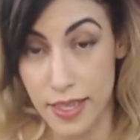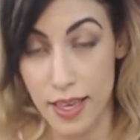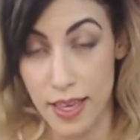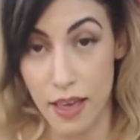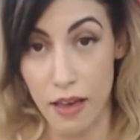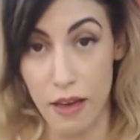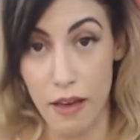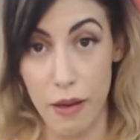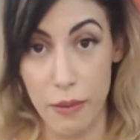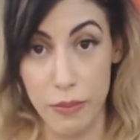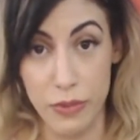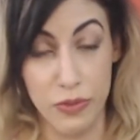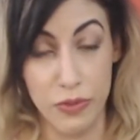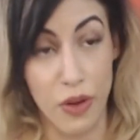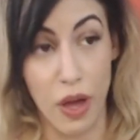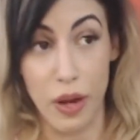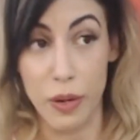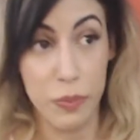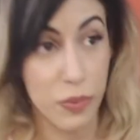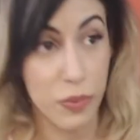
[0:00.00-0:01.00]
Um, you've got
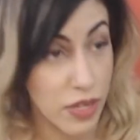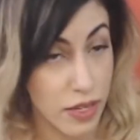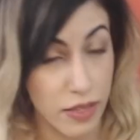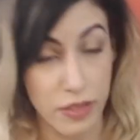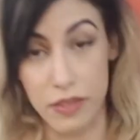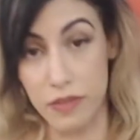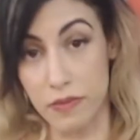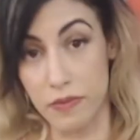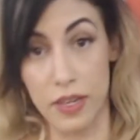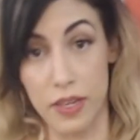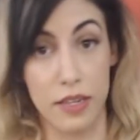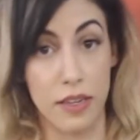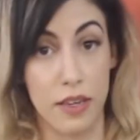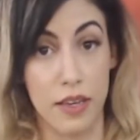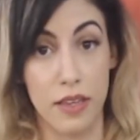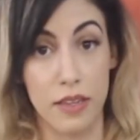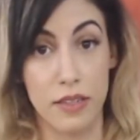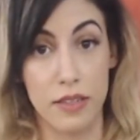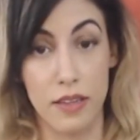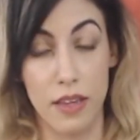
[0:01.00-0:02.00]
to be inconvenient.
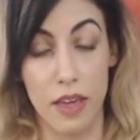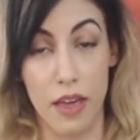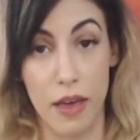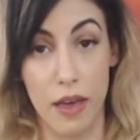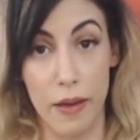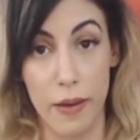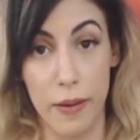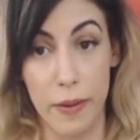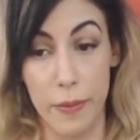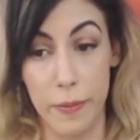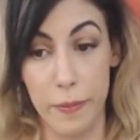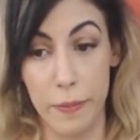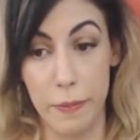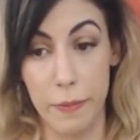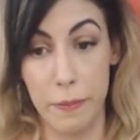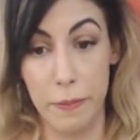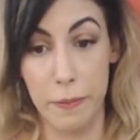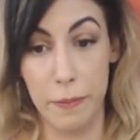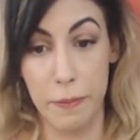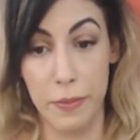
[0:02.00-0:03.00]
Um,
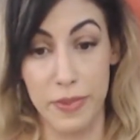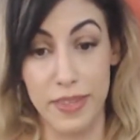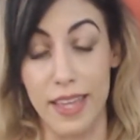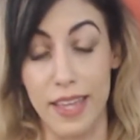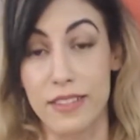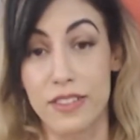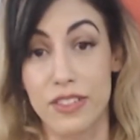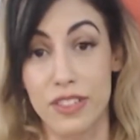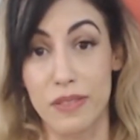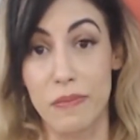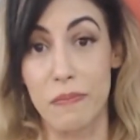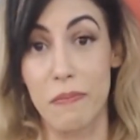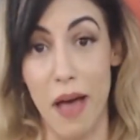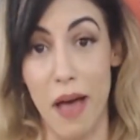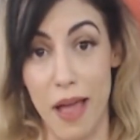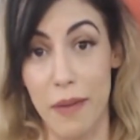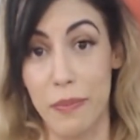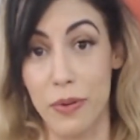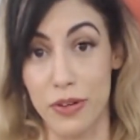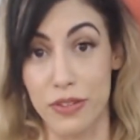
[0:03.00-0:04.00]
but that's just my
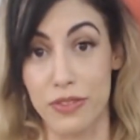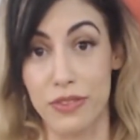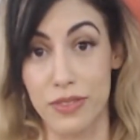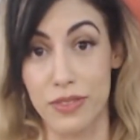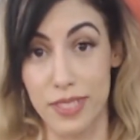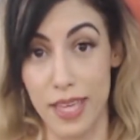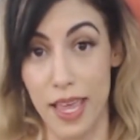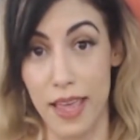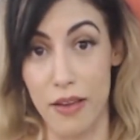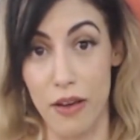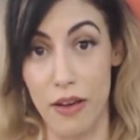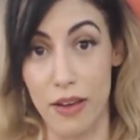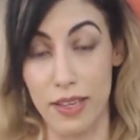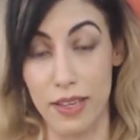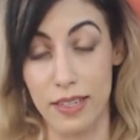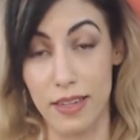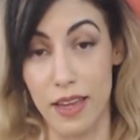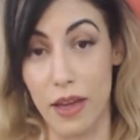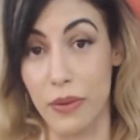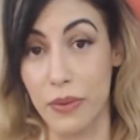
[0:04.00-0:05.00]
personal take on it.
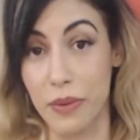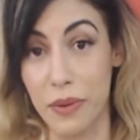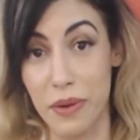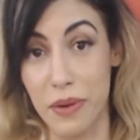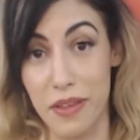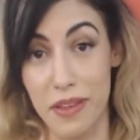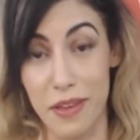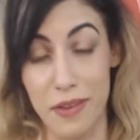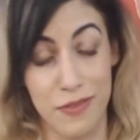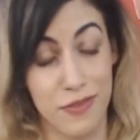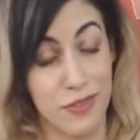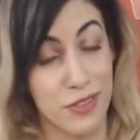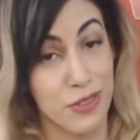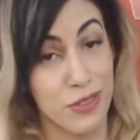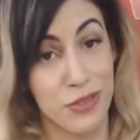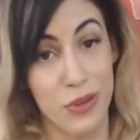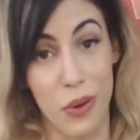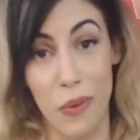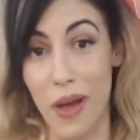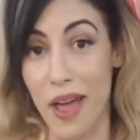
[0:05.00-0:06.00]
Now, if you
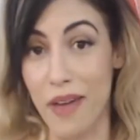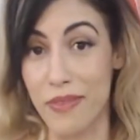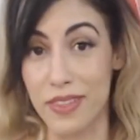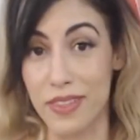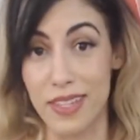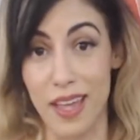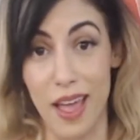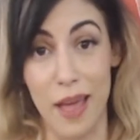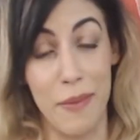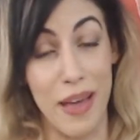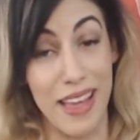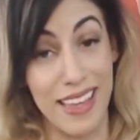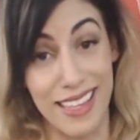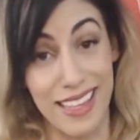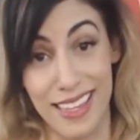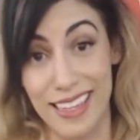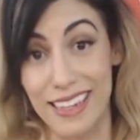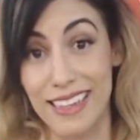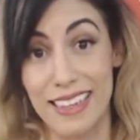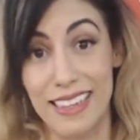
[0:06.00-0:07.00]
don't have the time, I
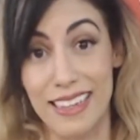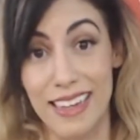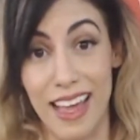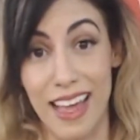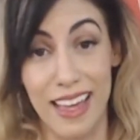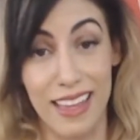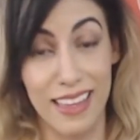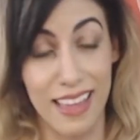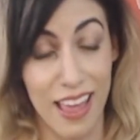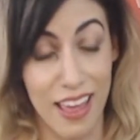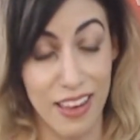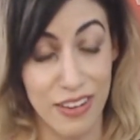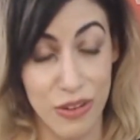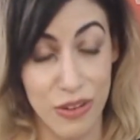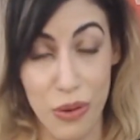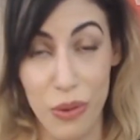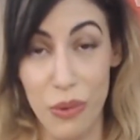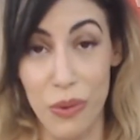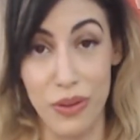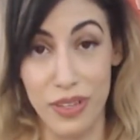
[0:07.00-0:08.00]
get it.
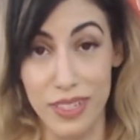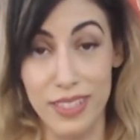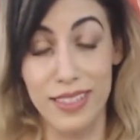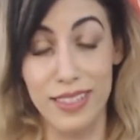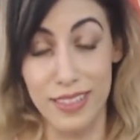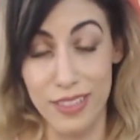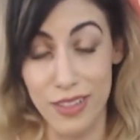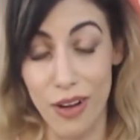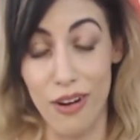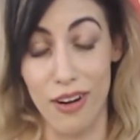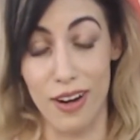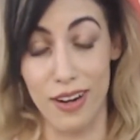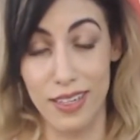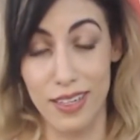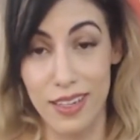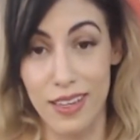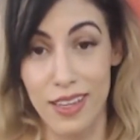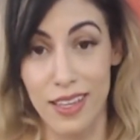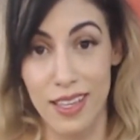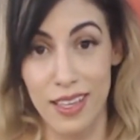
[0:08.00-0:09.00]
No, it's hard.
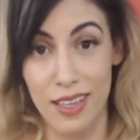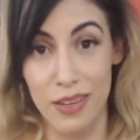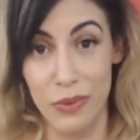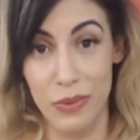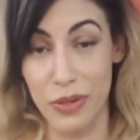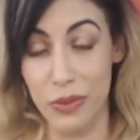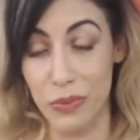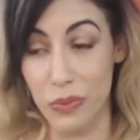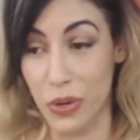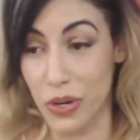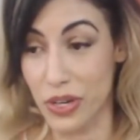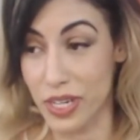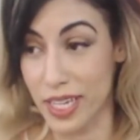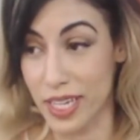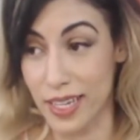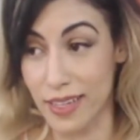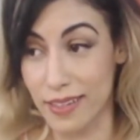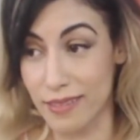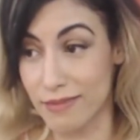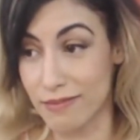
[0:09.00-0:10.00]
We're working
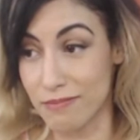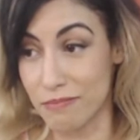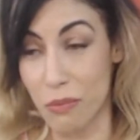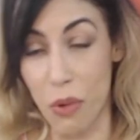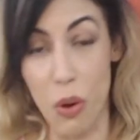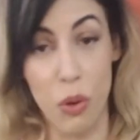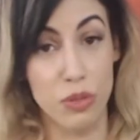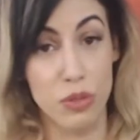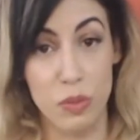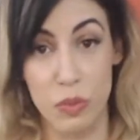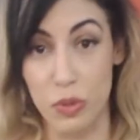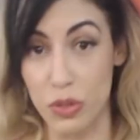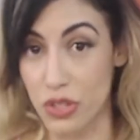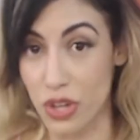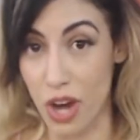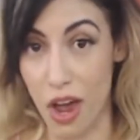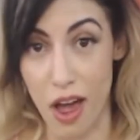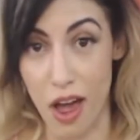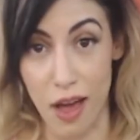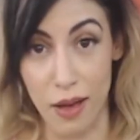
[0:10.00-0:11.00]
multiple
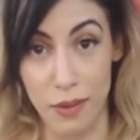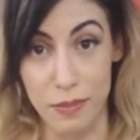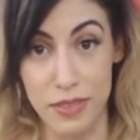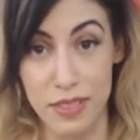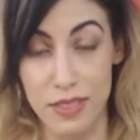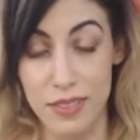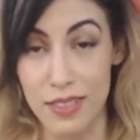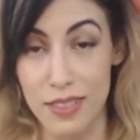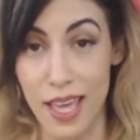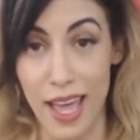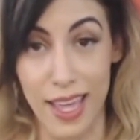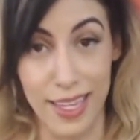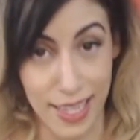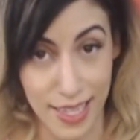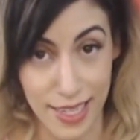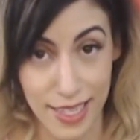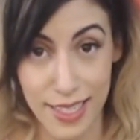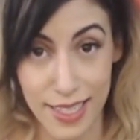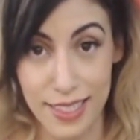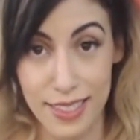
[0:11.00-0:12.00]
jobs. I get
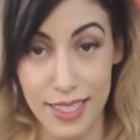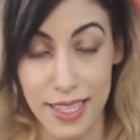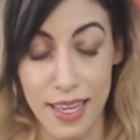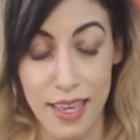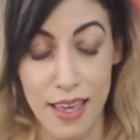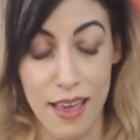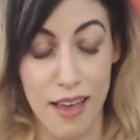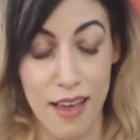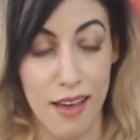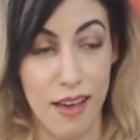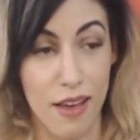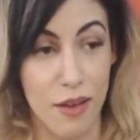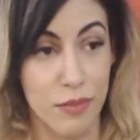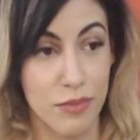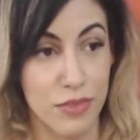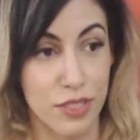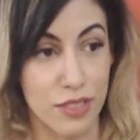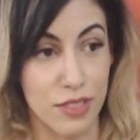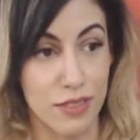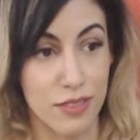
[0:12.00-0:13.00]
it. Um,
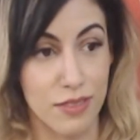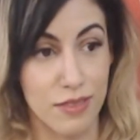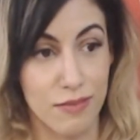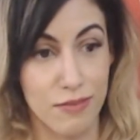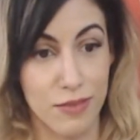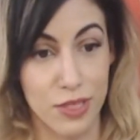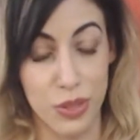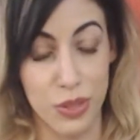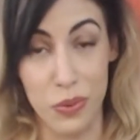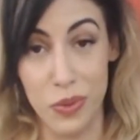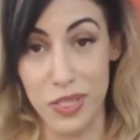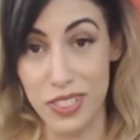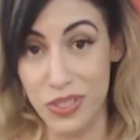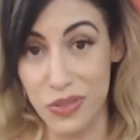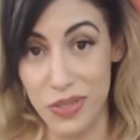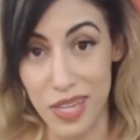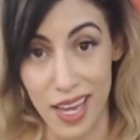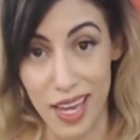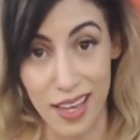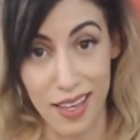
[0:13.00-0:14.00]
just do what you
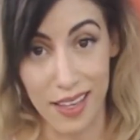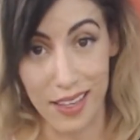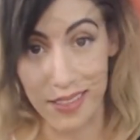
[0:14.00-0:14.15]
can.